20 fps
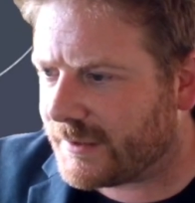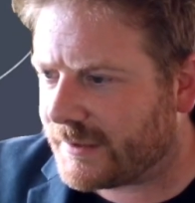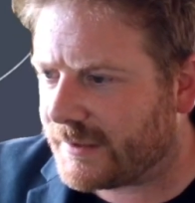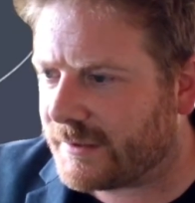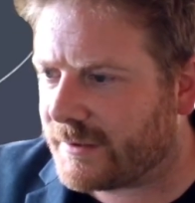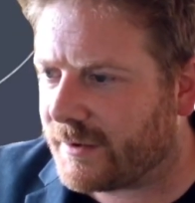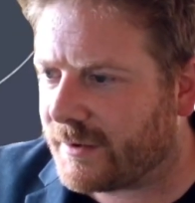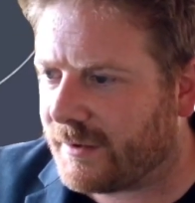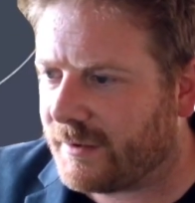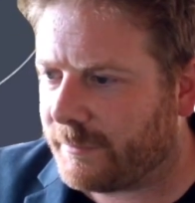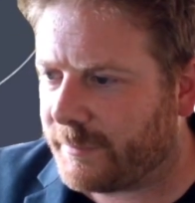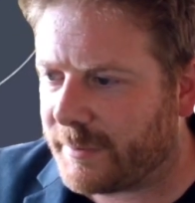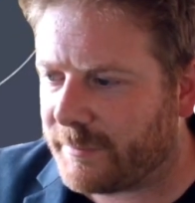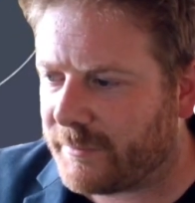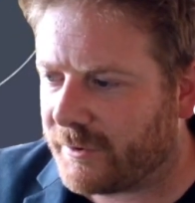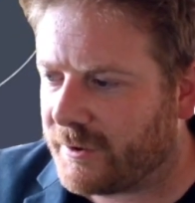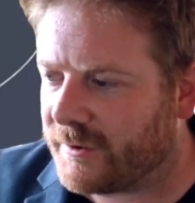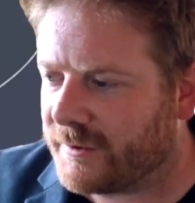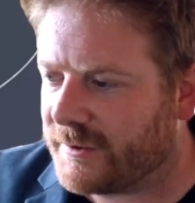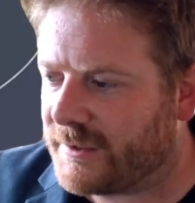has got a little bit
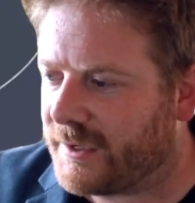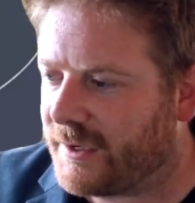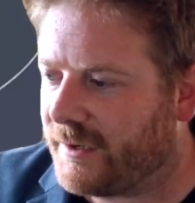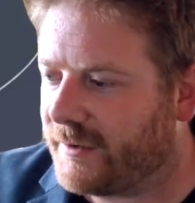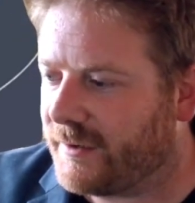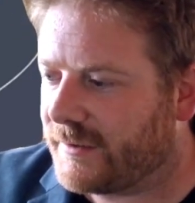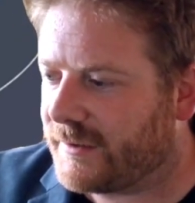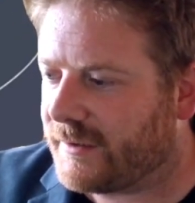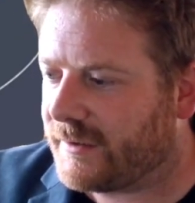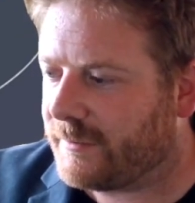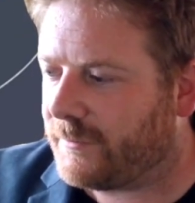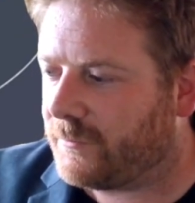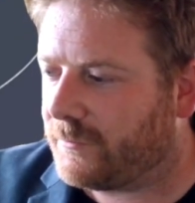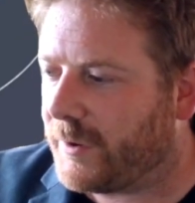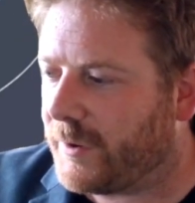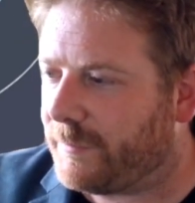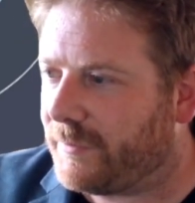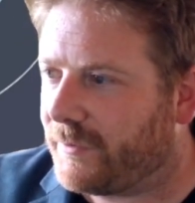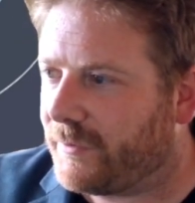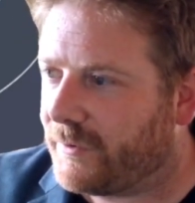more content in it, so I'll
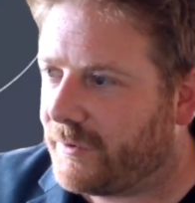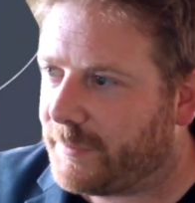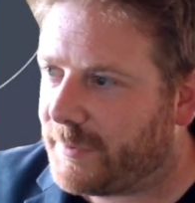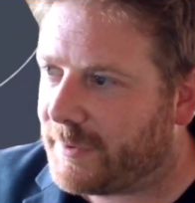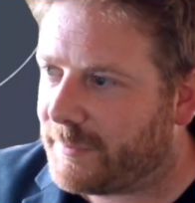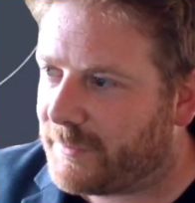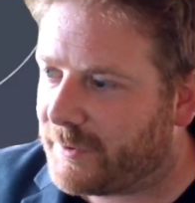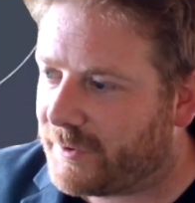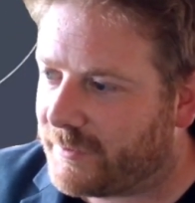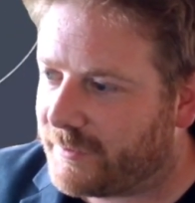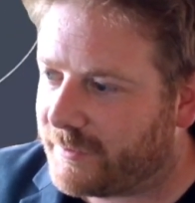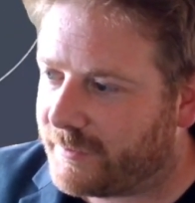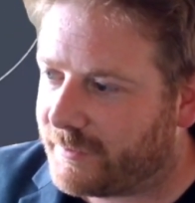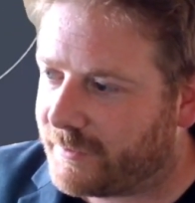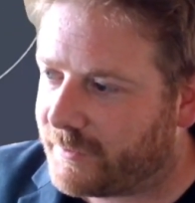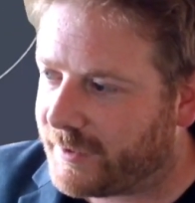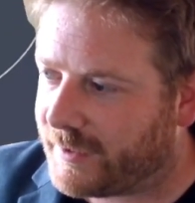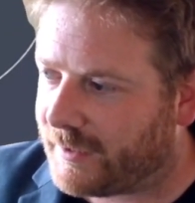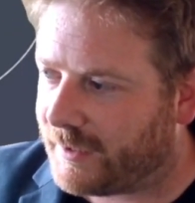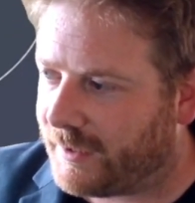whip through it a bit more
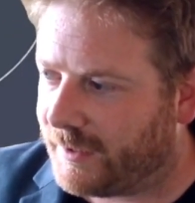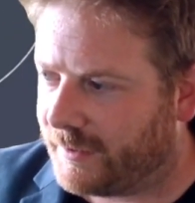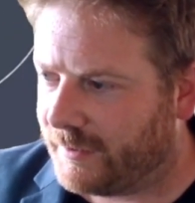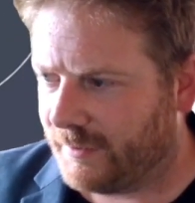quickly.